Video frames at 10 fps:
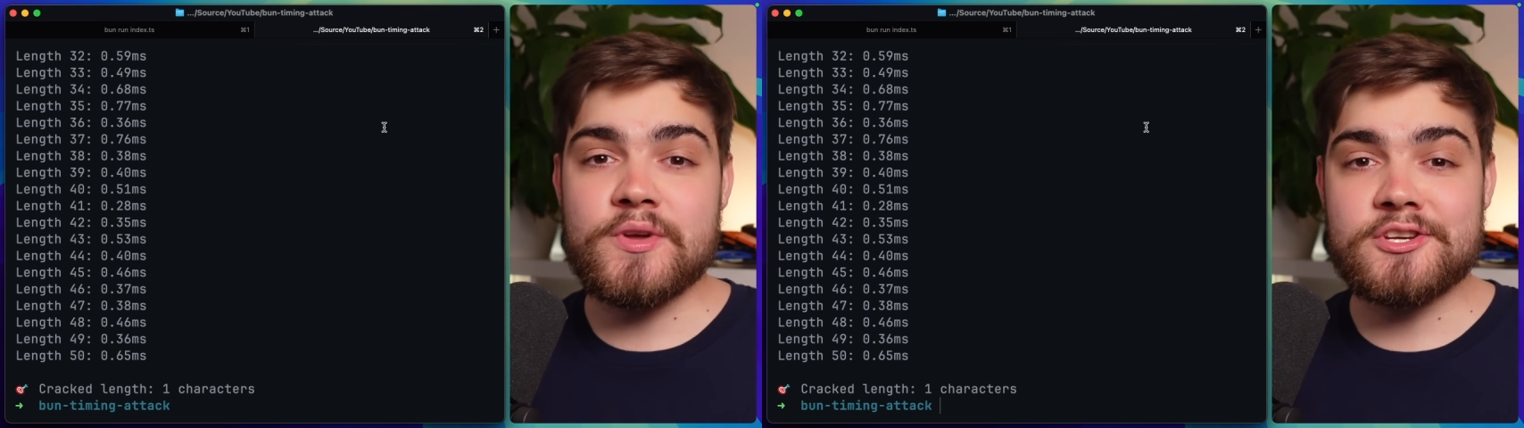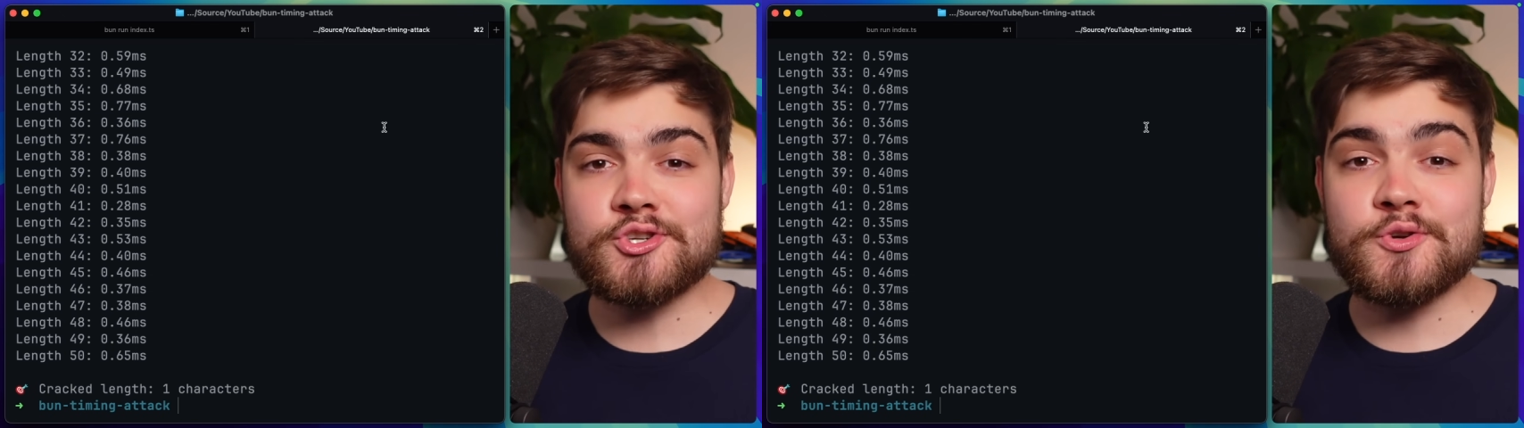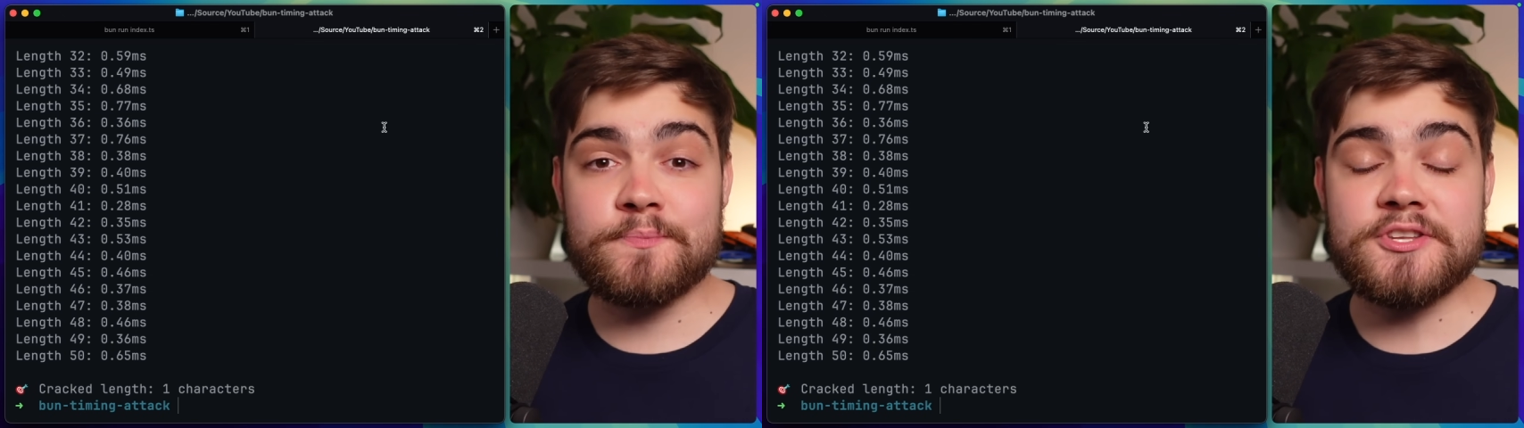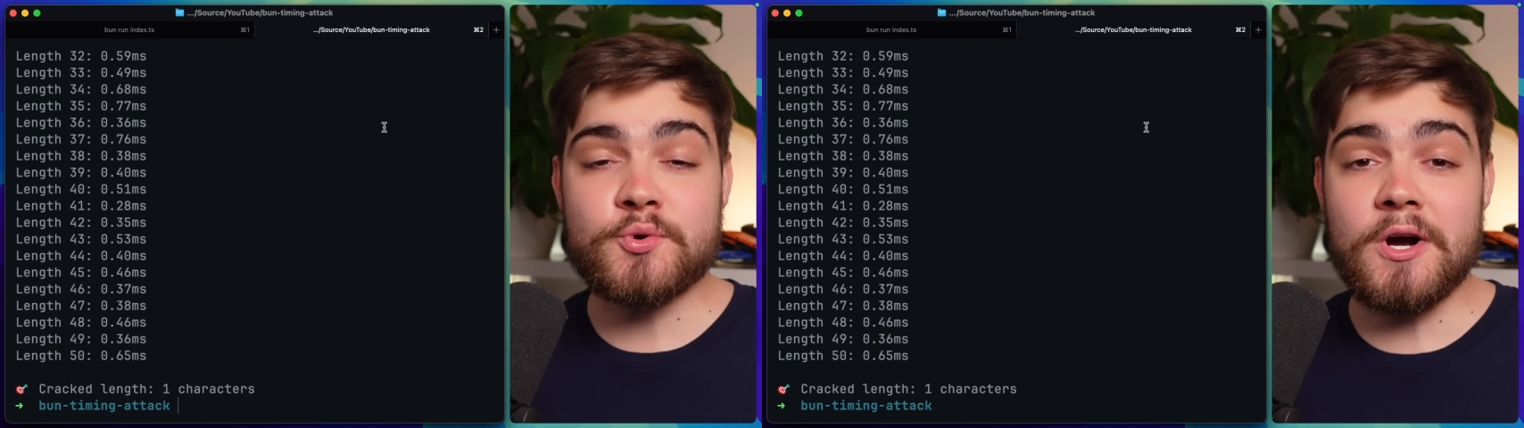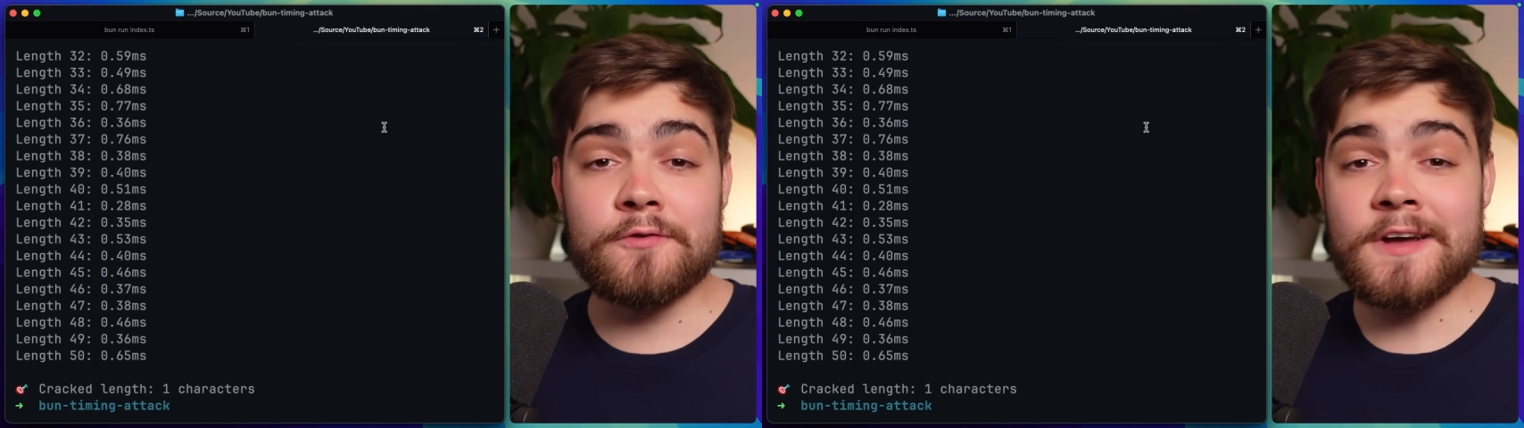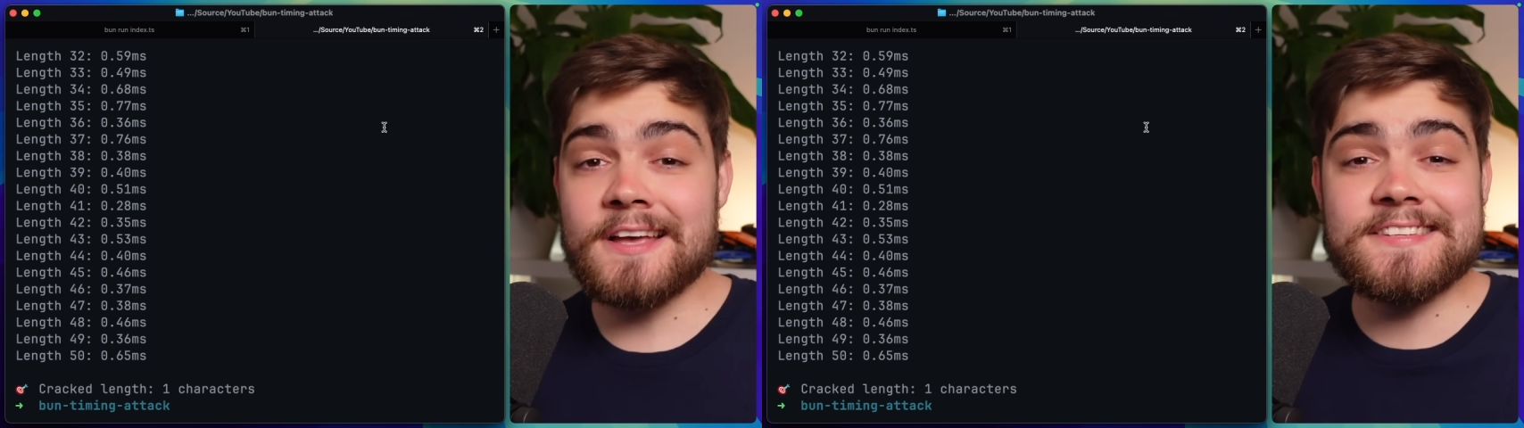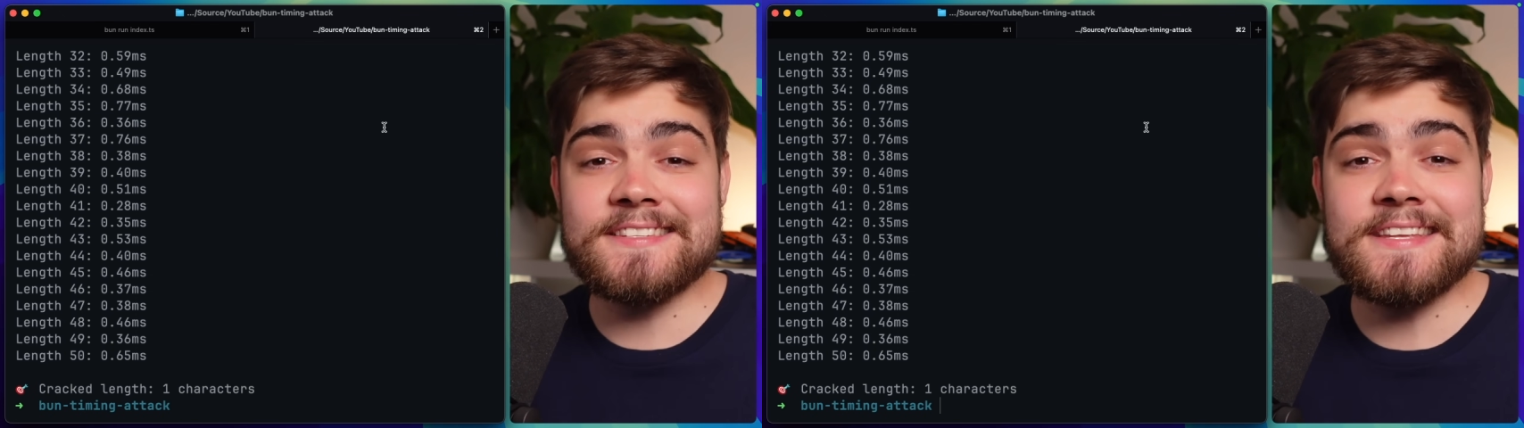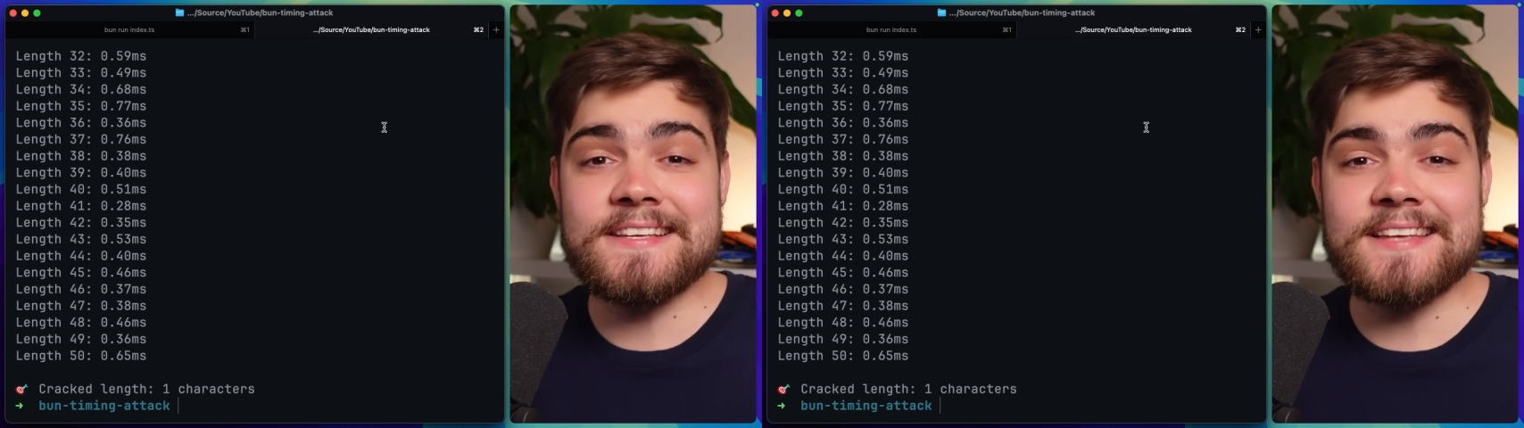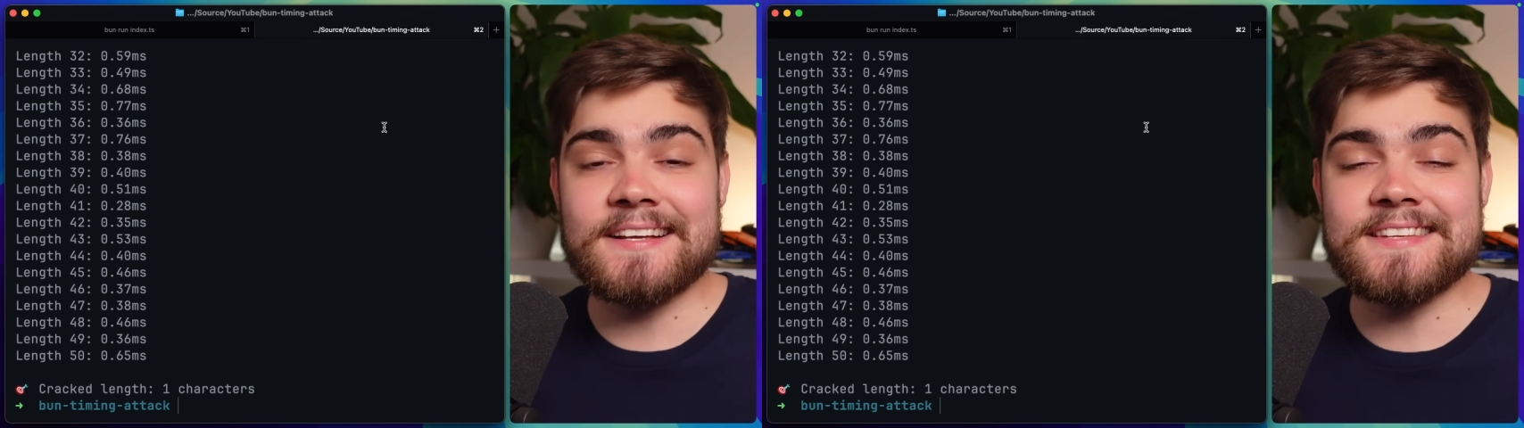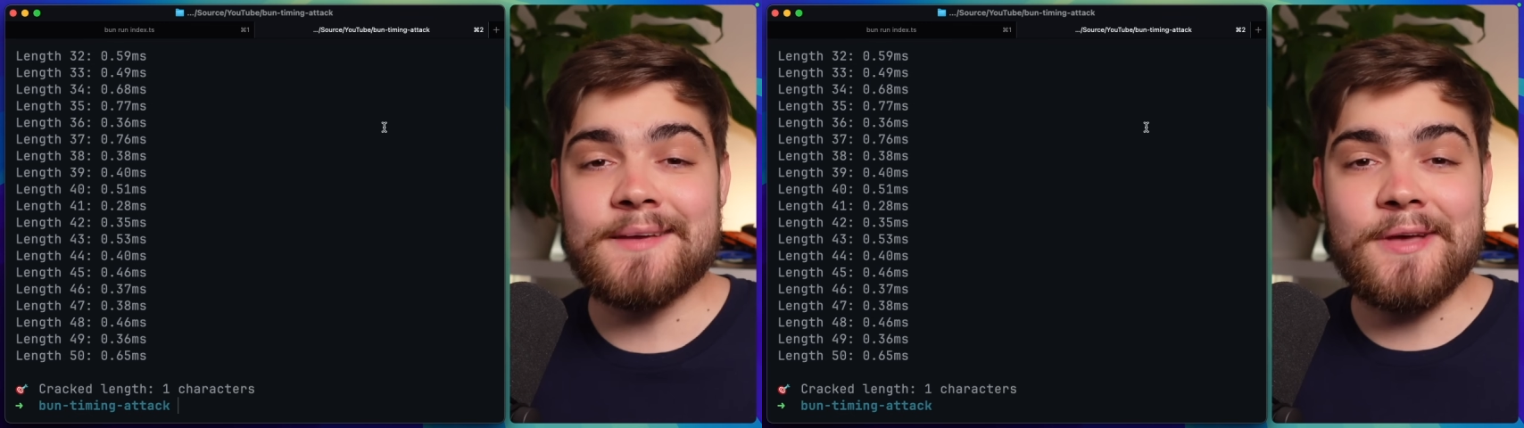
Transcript: It should be twelve, as it's the exact same